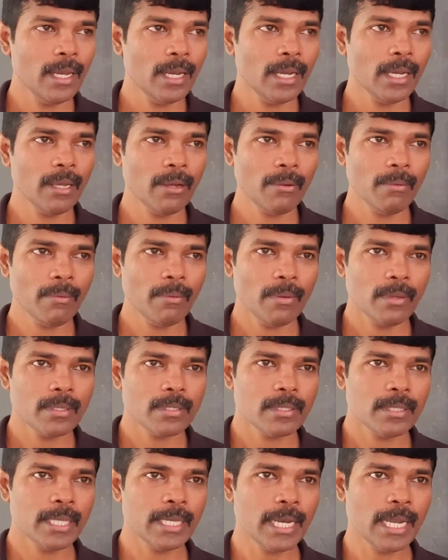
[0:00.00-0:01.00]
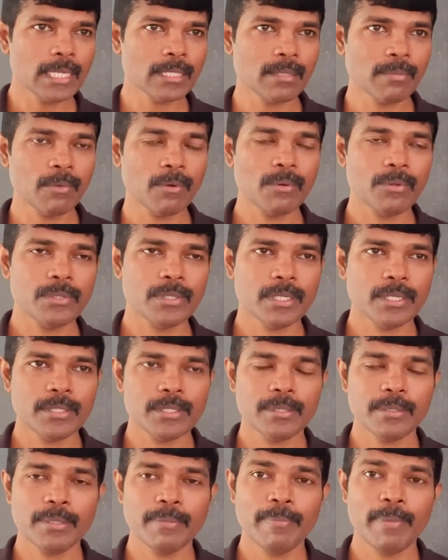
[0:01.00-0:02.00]
Now there are some
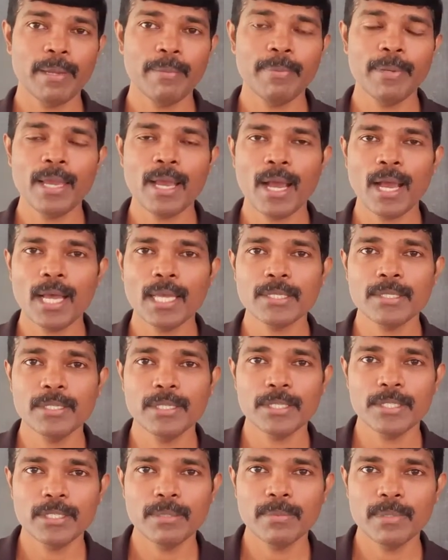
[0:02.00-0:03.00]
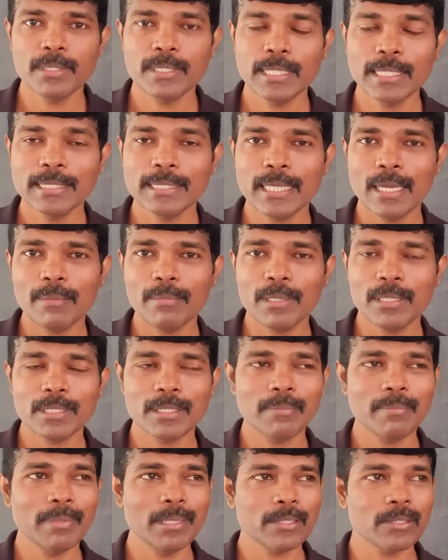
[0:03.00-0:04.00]
questions maybe asked in the CBSE
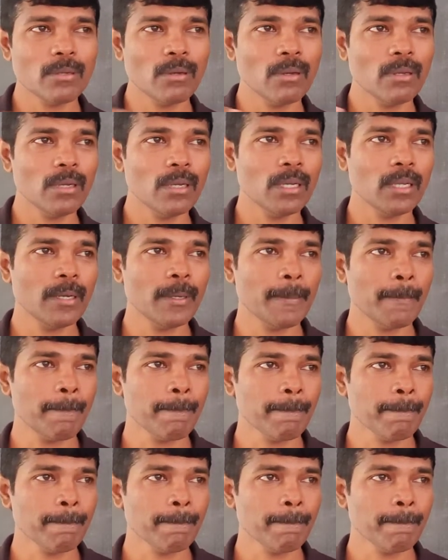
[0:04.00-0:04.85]
examination based on